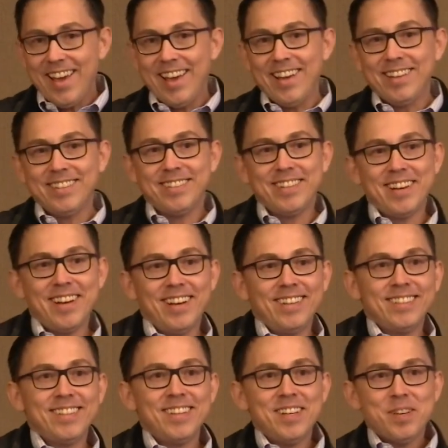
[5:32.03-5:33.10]
And
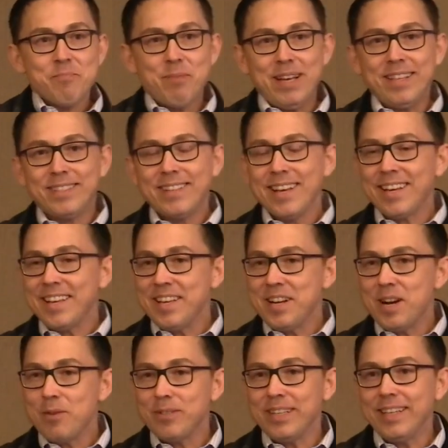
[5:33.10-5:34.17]
uh, by the second
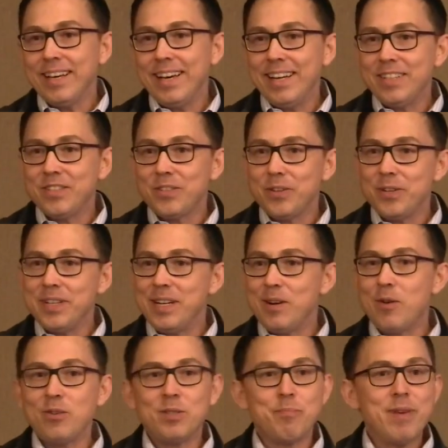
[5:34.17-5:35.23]
year, I was engaged. Third
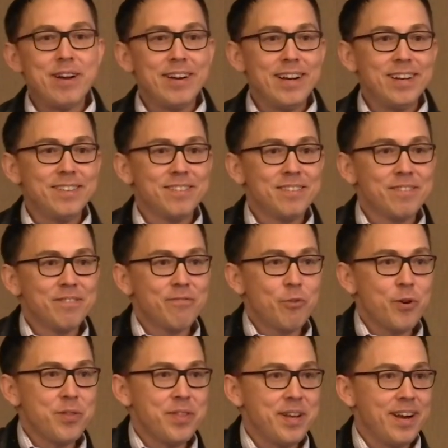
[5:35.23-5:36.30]
year, I was married
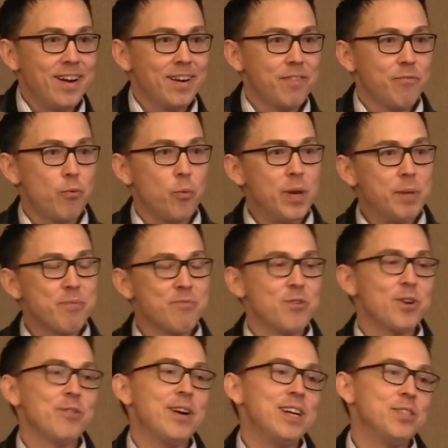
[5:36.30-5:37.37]
fourth year, week
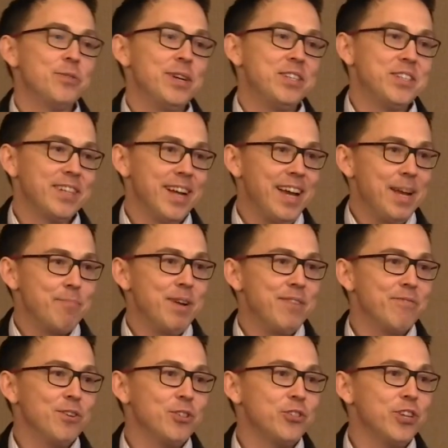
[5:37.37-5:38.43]
before graduation, I had
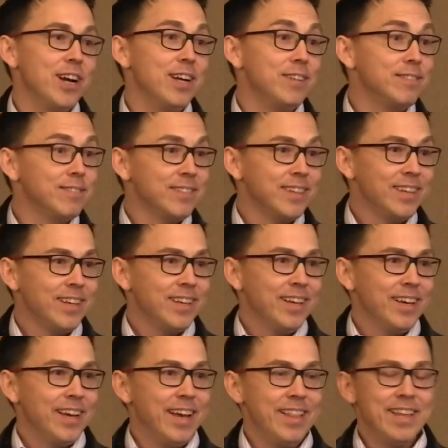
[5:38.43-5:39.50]
my first child.
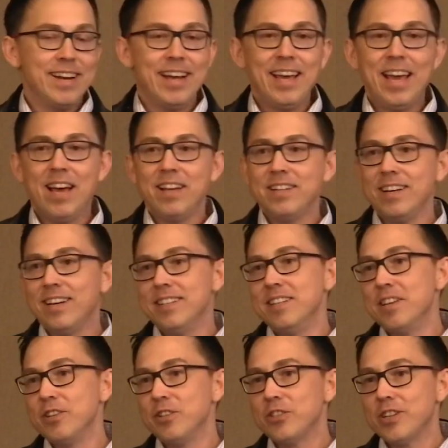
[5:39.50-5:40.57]
And then I had
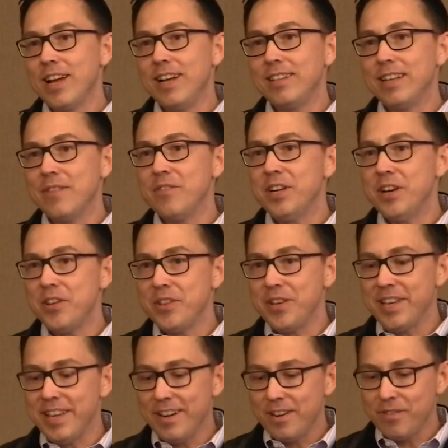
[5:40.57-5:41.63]
another child every other
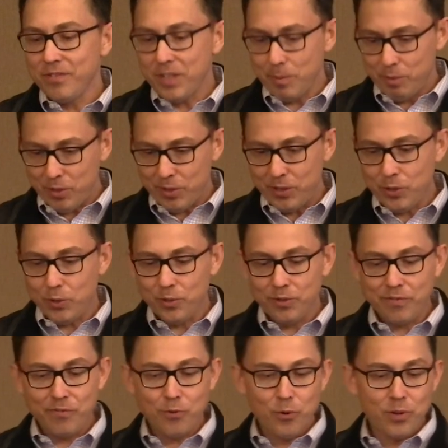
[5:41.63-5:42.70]
year, up to a
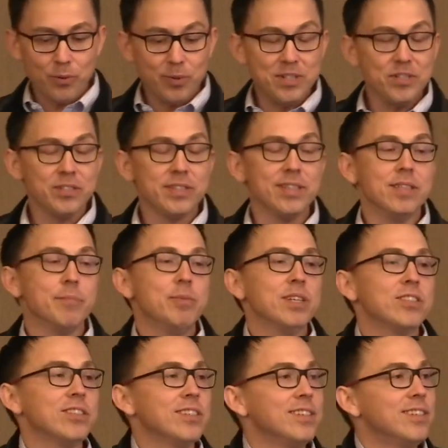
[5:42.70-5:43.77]
total of four, the ones you see in the
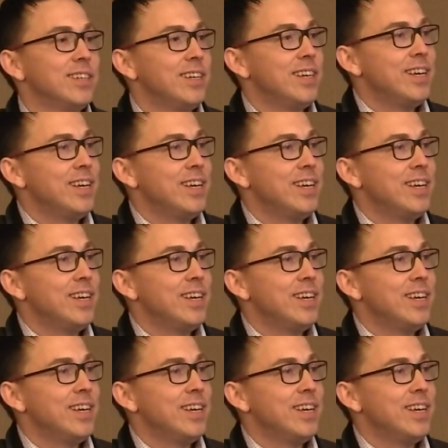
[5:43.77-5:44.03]
picture.